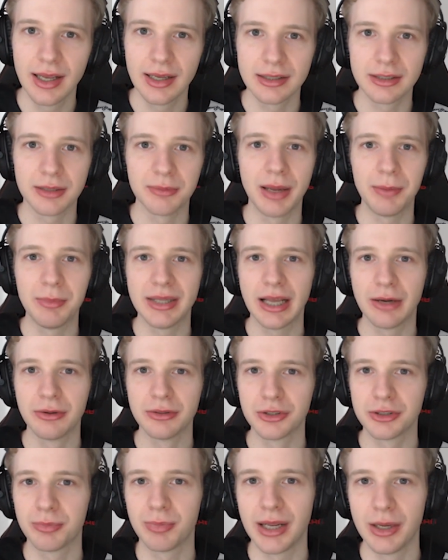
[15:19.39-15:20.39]
So maybe they would
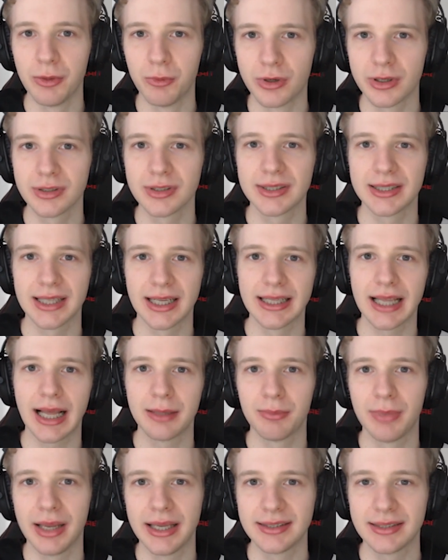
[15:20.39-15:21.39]
just play worse, and
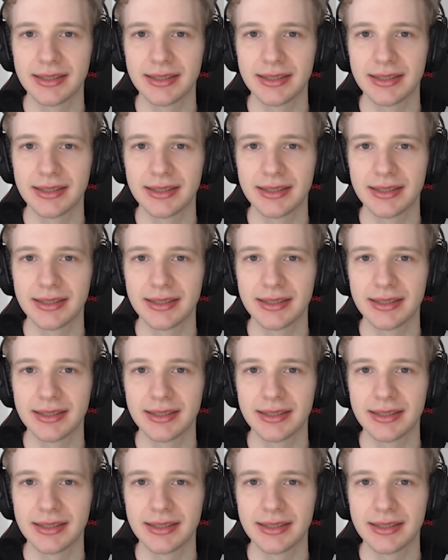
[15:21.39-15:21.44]
that makes